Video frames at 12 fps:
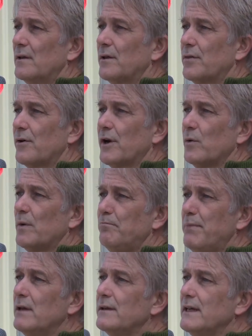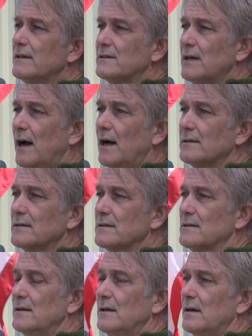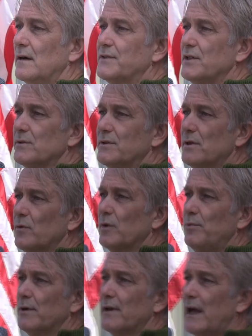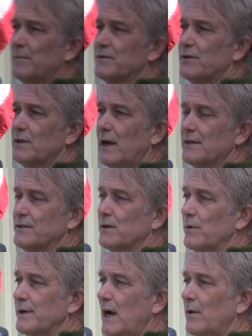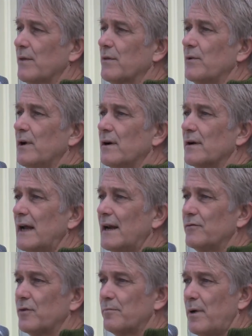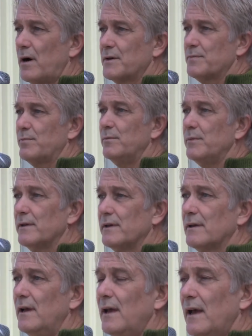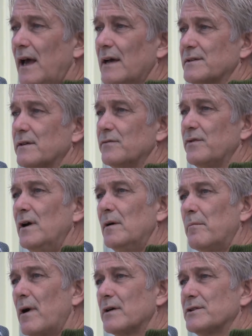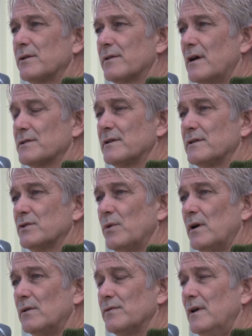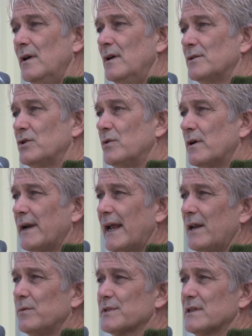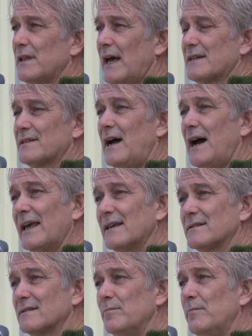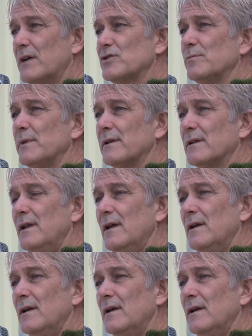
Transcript: the 31 billion tons of CO2 that we put in the atmosphere last year. We're now at 394 parts per million as of March 2012. 280 was the last highest measurement.